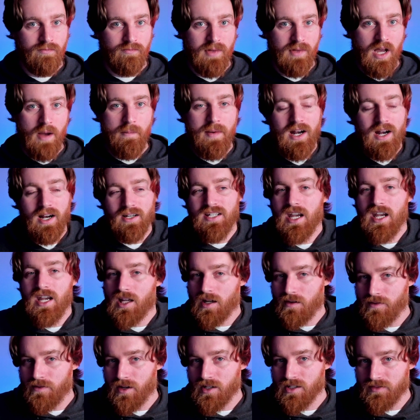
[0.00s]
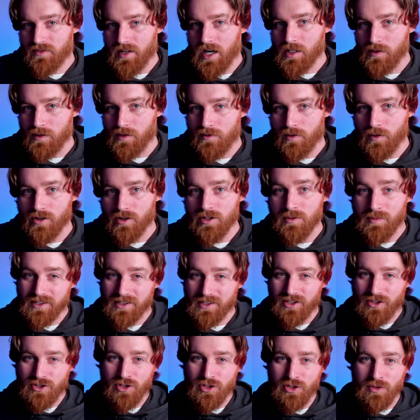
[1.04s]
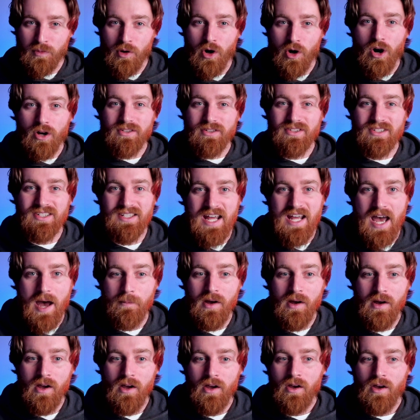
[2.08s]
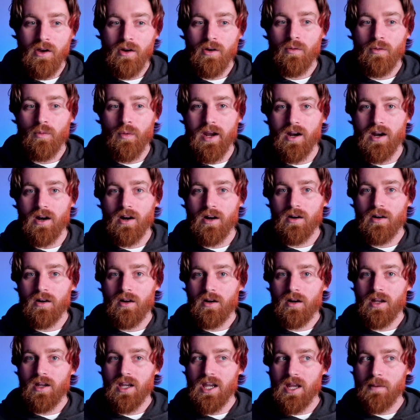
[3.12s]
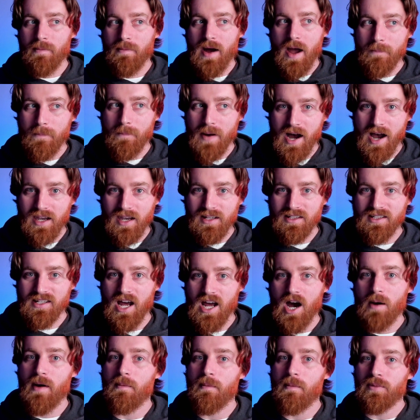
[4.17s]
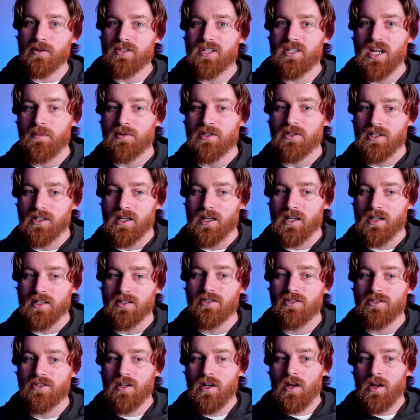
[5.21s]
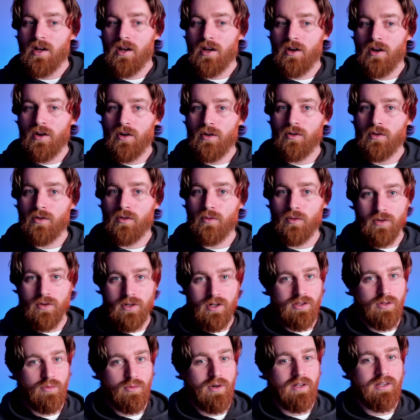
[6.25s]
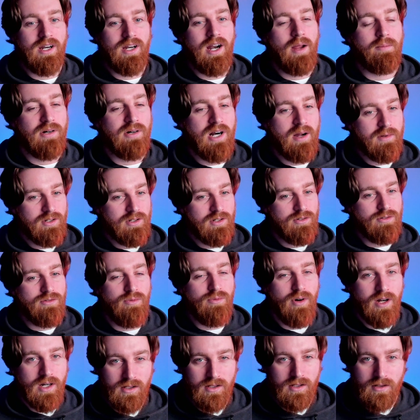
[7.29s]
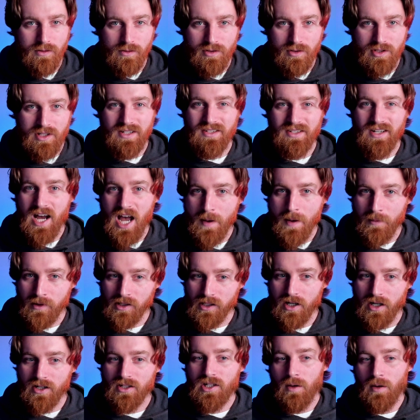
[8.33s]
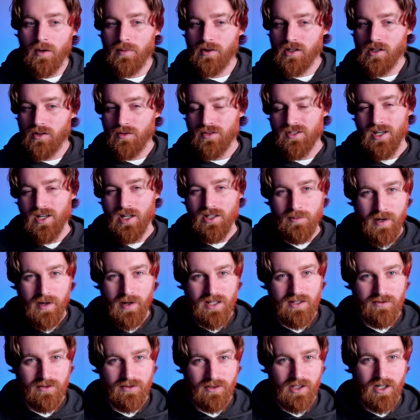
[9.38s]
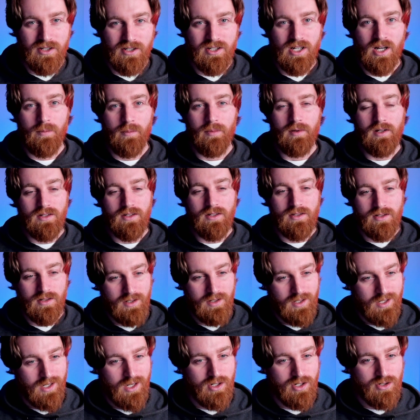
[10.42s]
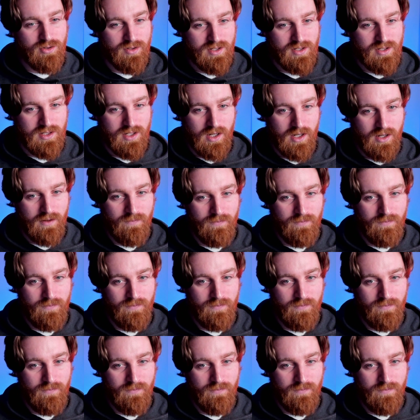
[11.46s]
I may not take it at face value, of course, but it's a small step where in my mind now, my perception is, well, you're the one that I probably do want to use because I'm a large company. You say it's best for large companies. Interesting.